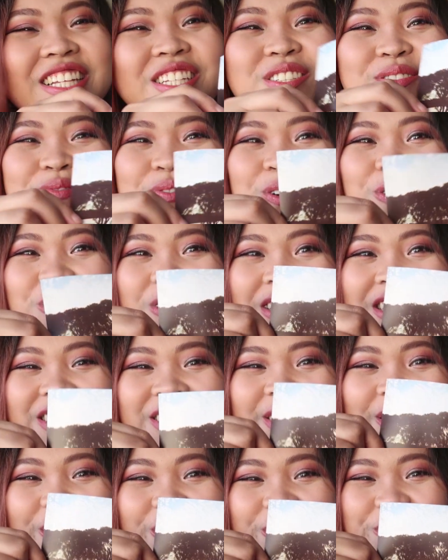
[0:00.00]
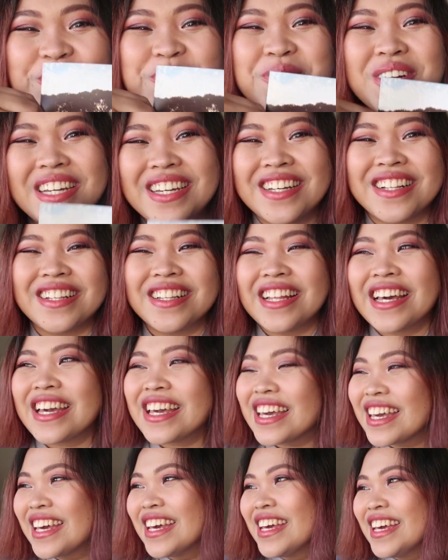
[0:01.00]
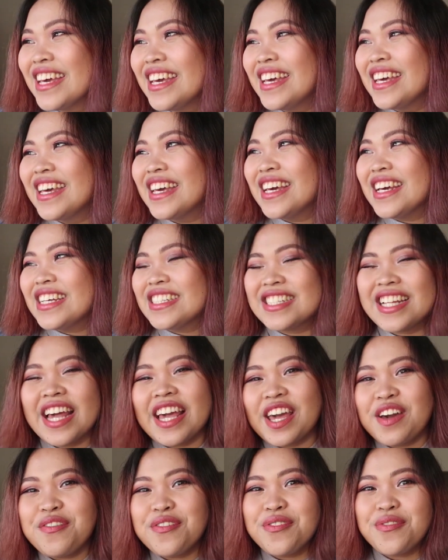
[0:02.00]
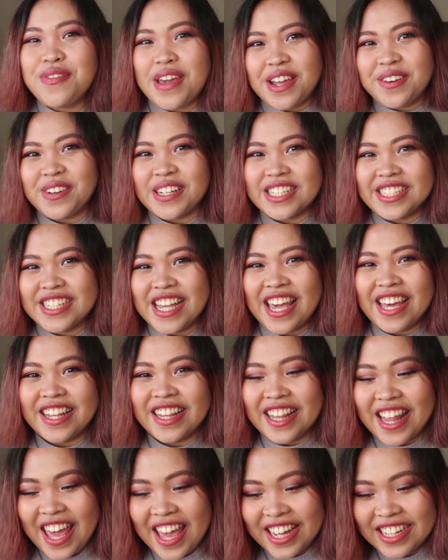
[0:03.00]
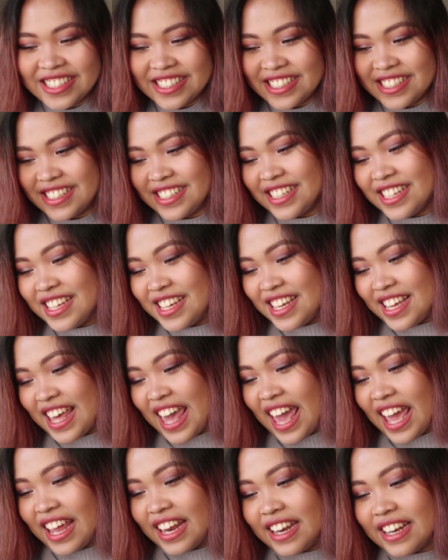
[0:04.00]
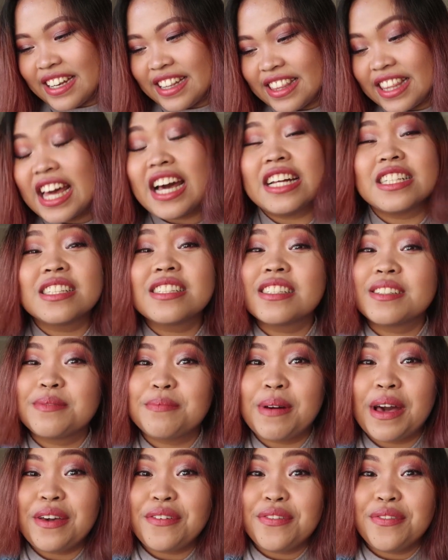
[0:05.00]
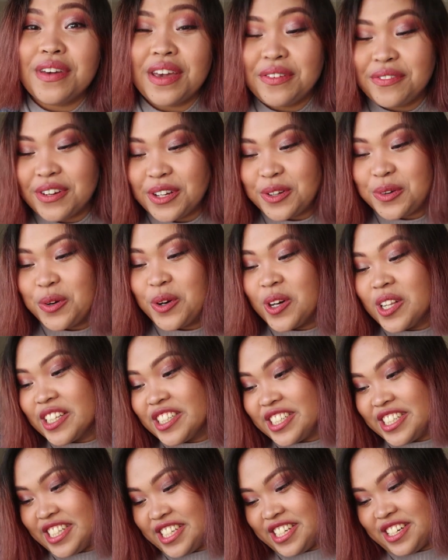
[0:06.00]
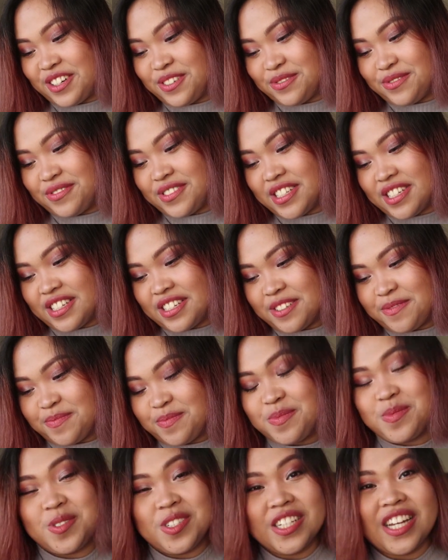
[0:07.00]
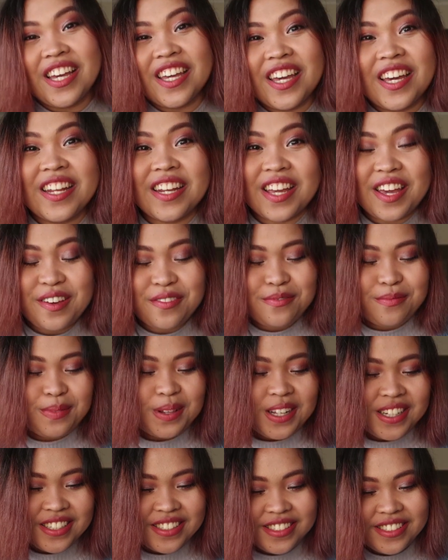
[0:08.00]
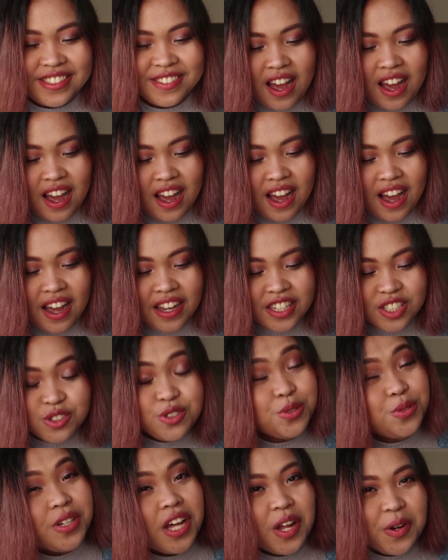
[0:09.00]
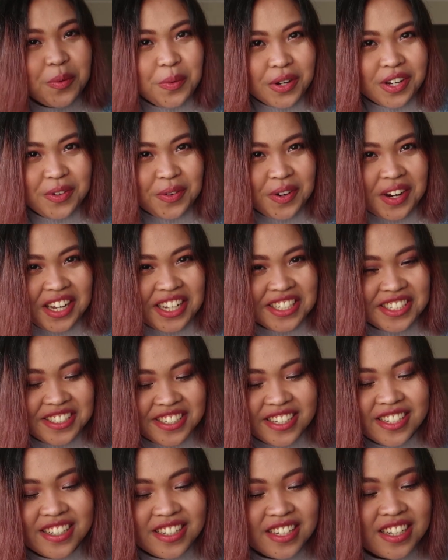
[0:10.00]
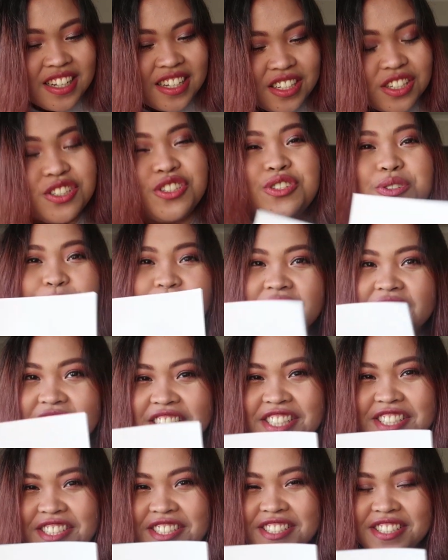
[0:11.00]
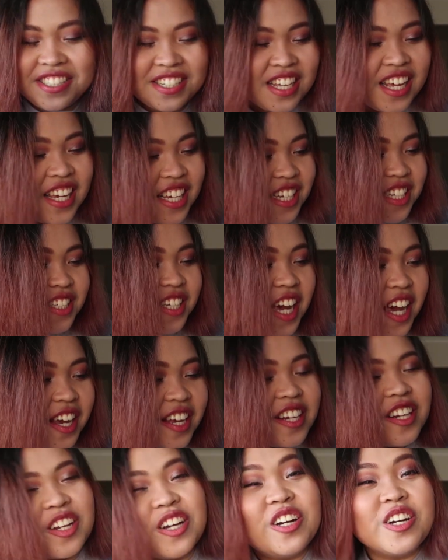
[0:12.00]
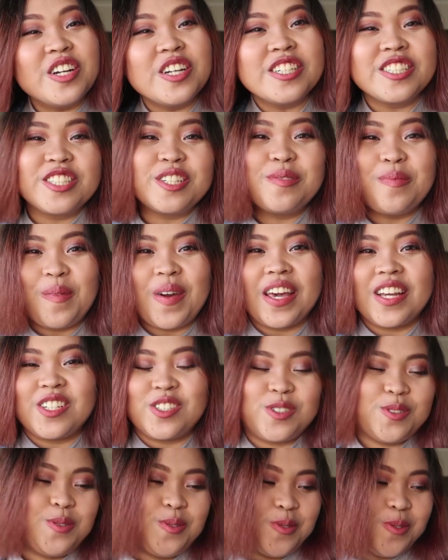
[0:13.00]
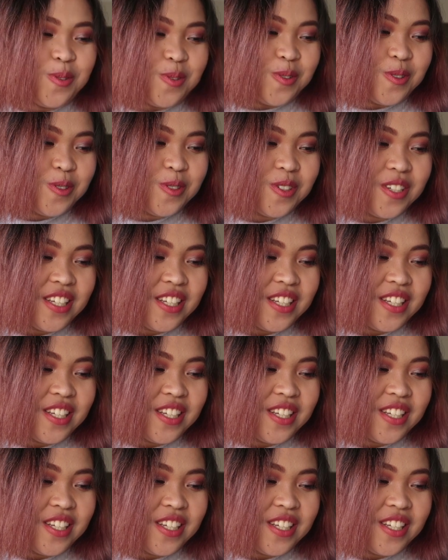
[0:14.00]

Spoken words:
this photo, it doesn't look real. Like it's like a fairy tale land, and that's my favorite quality of the Diana F Plus. I do not regret doing this because I learned to make sure